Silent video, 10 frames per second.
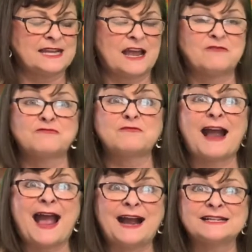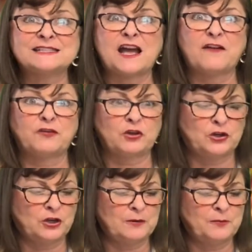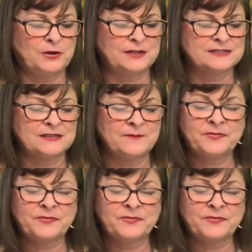and racks of cookbooks.